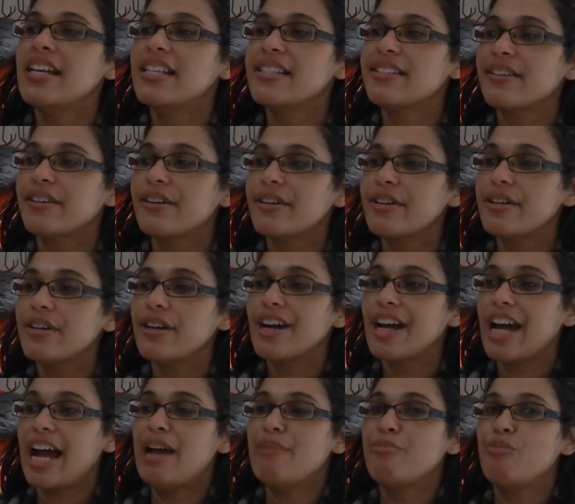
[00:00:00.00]
So
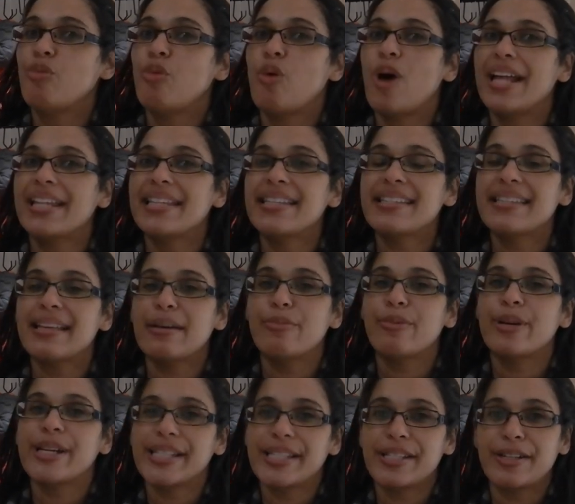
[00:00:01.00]
I'm one
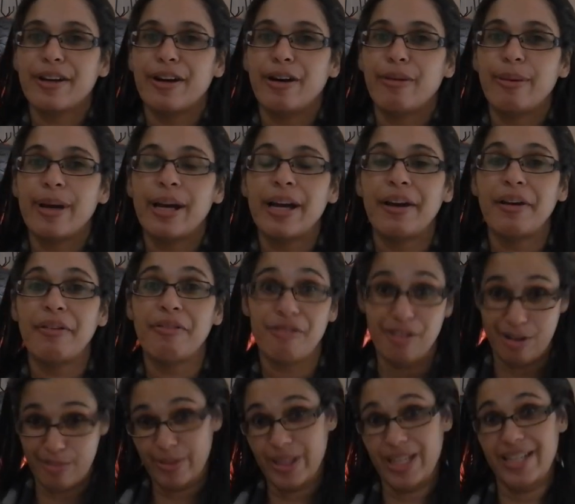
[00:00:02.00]
subway stop
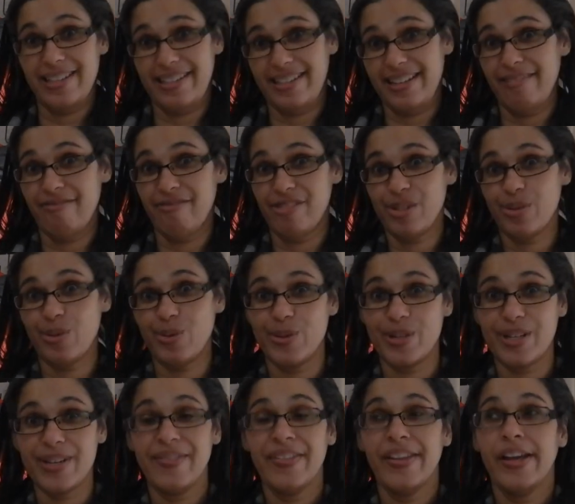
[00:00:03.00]
from the Disney
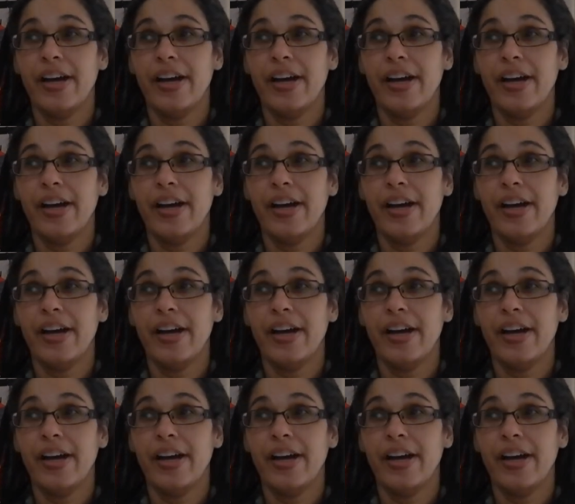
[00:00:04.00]
Resort